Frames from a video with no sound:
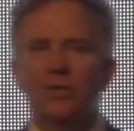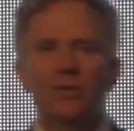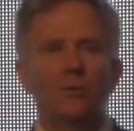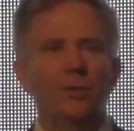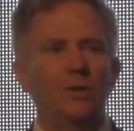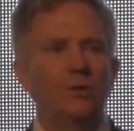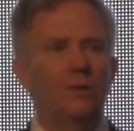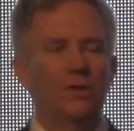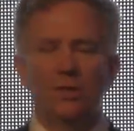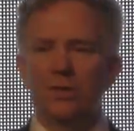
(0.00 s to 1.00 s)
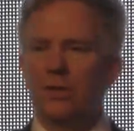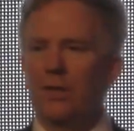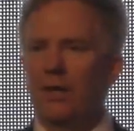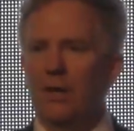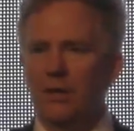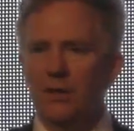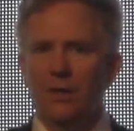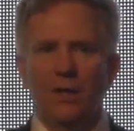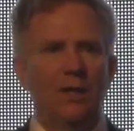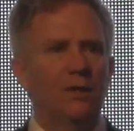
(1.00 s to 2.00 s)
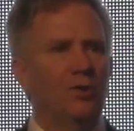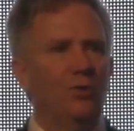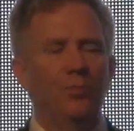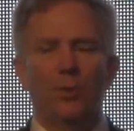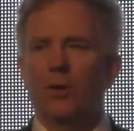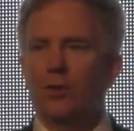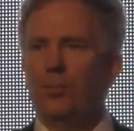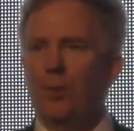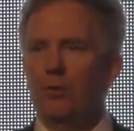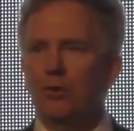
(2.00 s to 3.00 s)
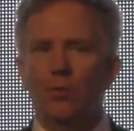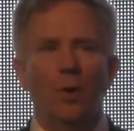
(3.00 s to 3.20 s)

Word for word: is that we do this in, in a two-pronged approach.